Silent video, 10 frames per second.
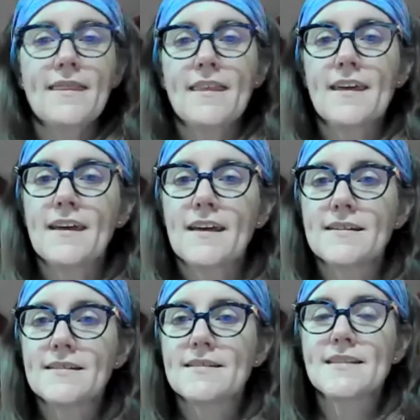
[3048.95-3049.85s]

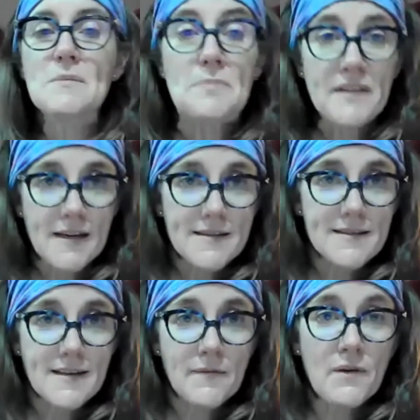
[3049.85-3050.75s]
The
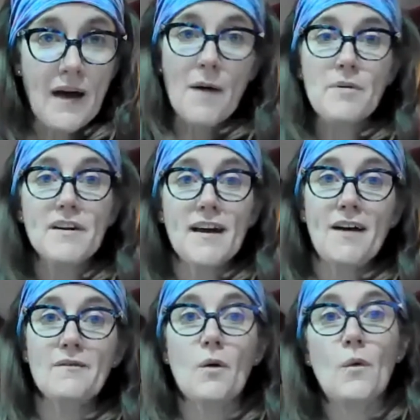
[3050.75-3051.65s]
simplest, if you happen to
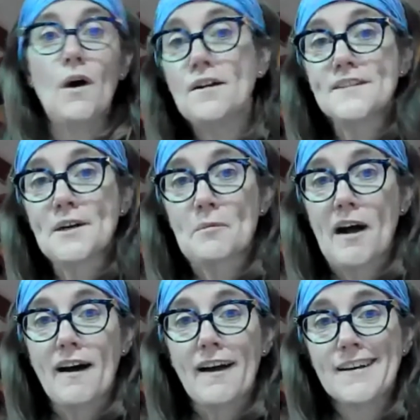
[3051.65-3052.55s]
have a wall
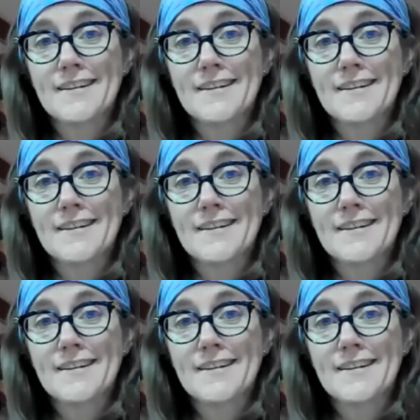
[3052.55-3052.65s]
nearby,